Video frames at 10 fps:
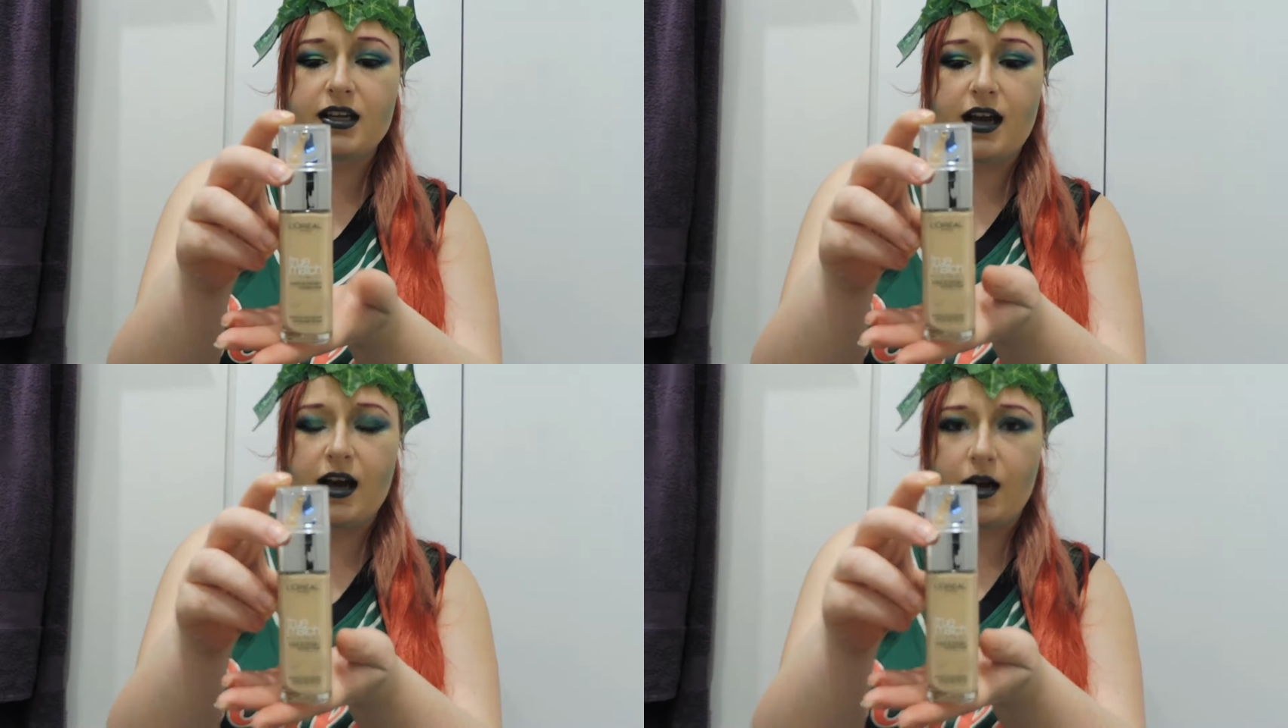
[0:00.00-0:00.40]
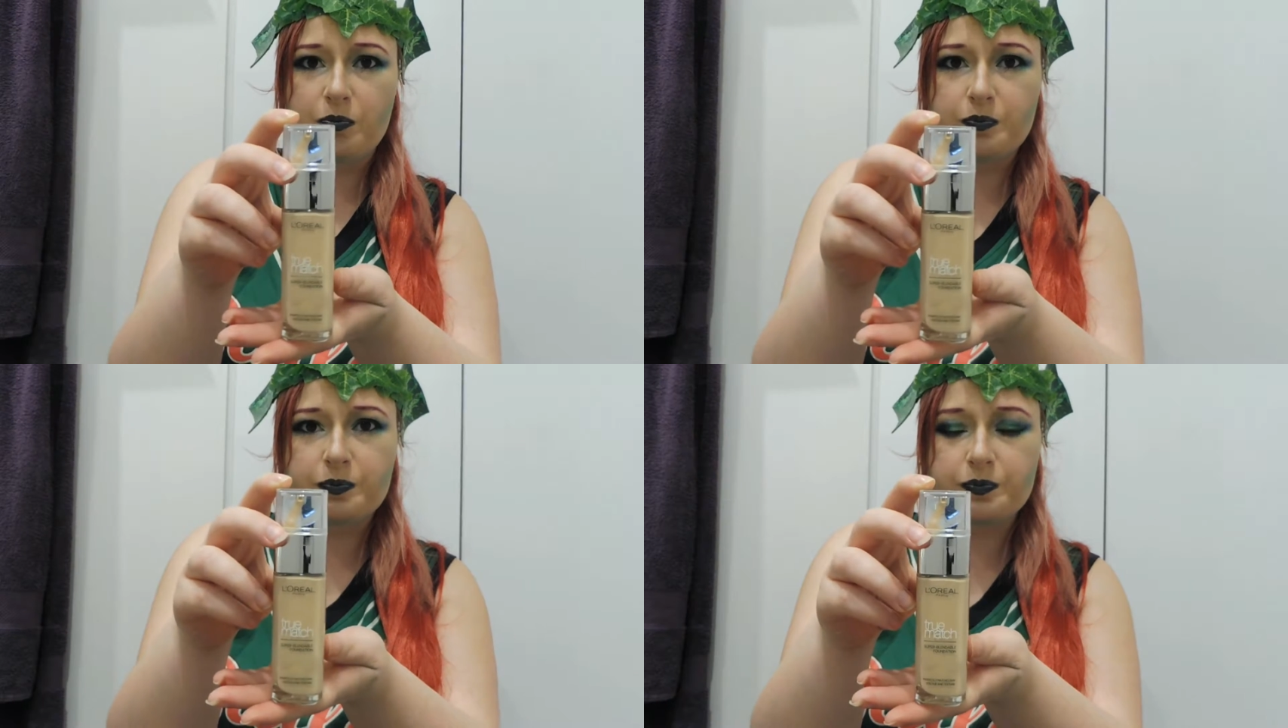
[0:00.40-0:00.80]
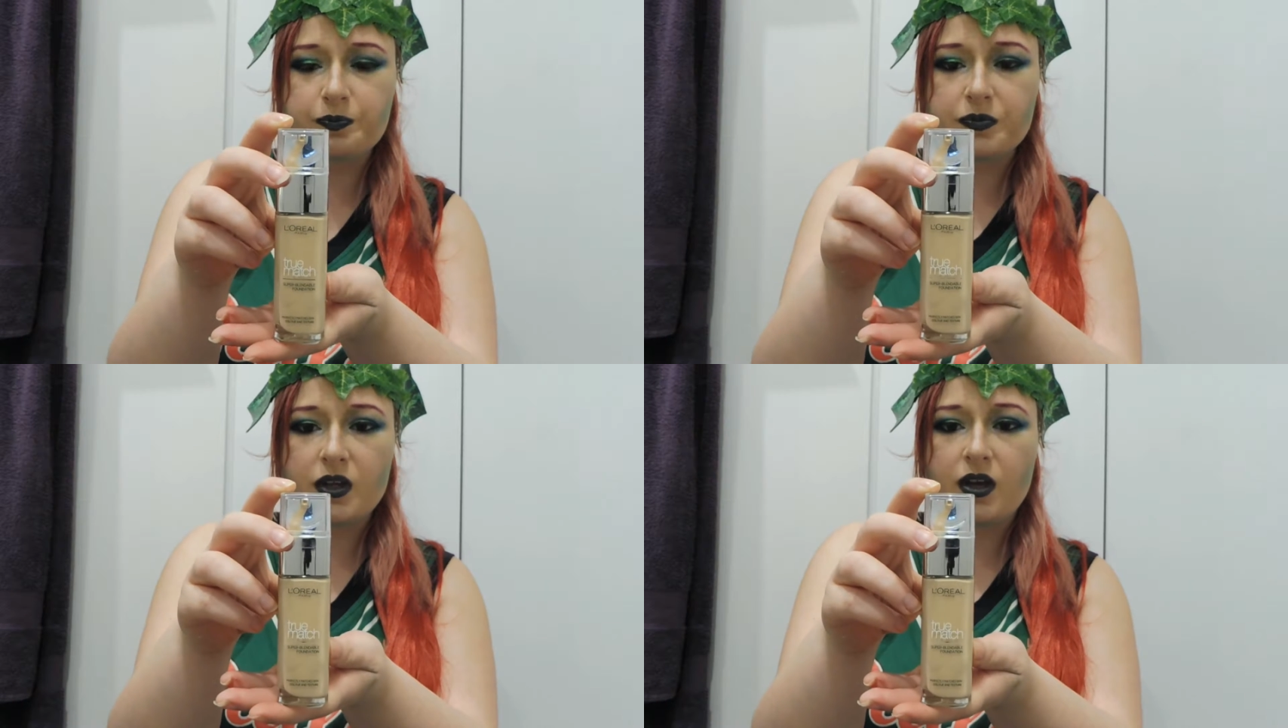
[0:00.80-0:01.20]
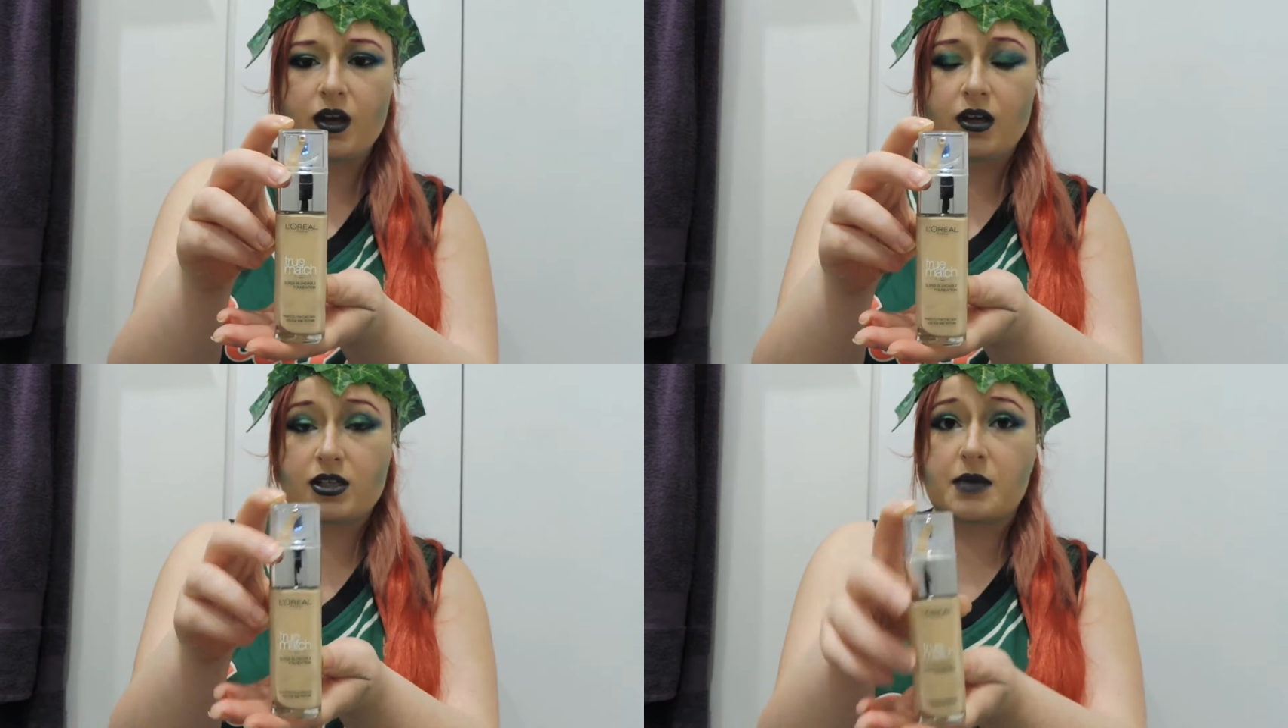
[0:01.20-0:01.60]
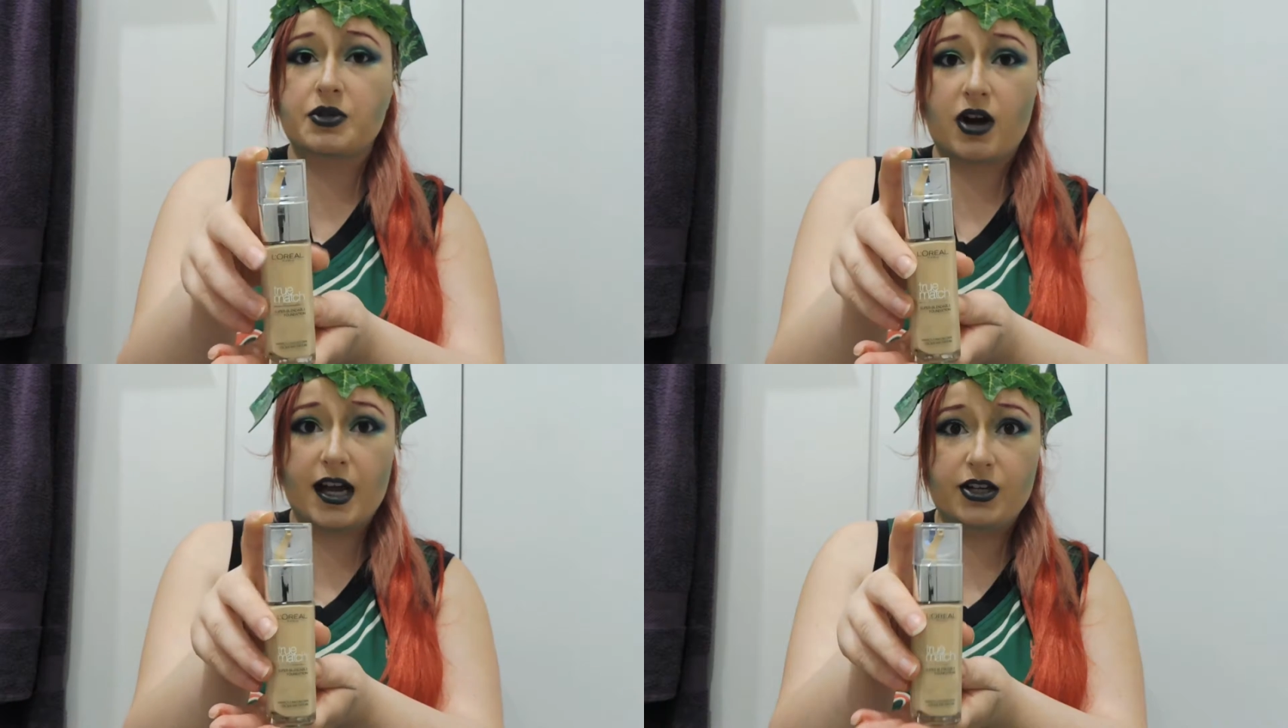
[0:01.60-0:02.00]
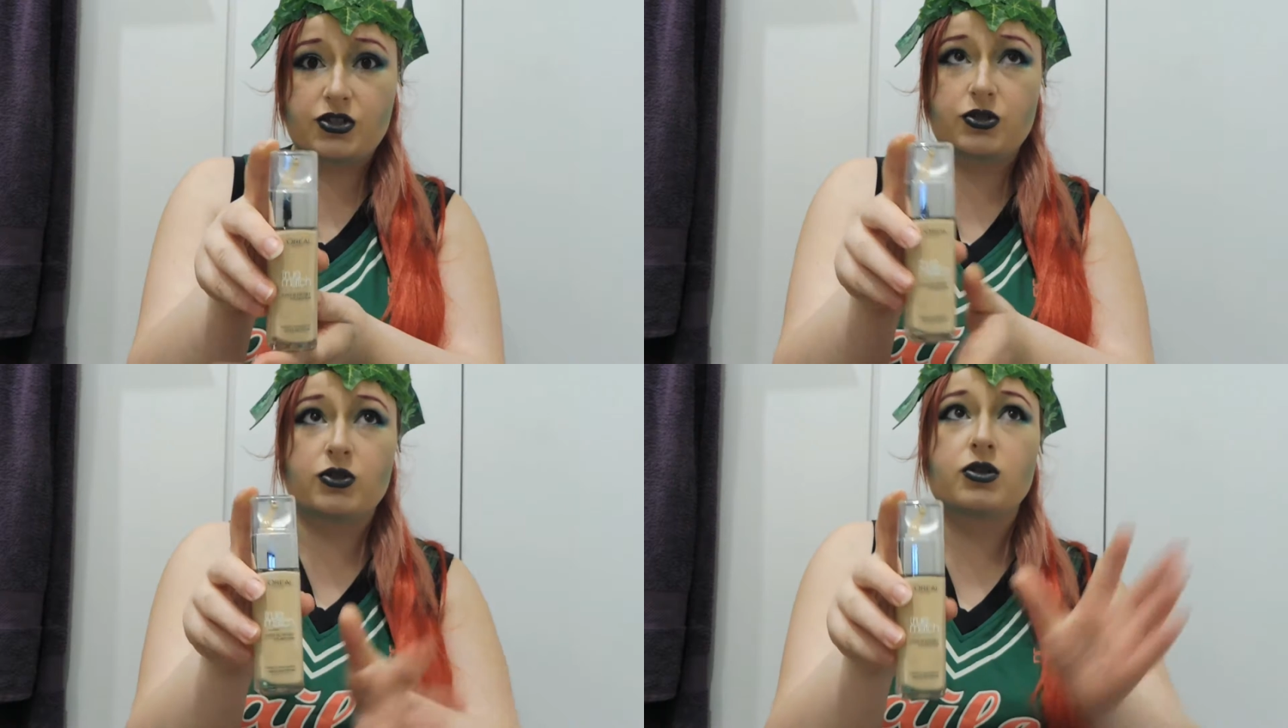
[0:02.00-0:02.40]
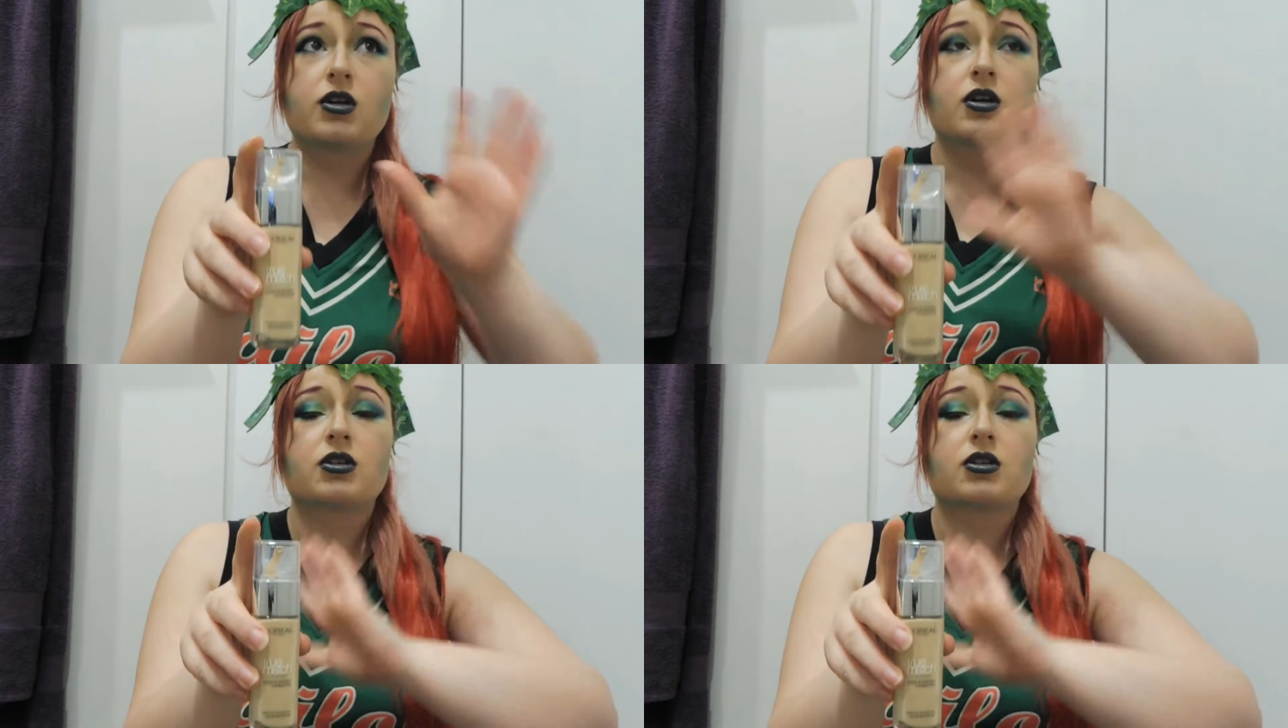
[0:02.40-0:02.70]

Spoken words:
Because I'm trying to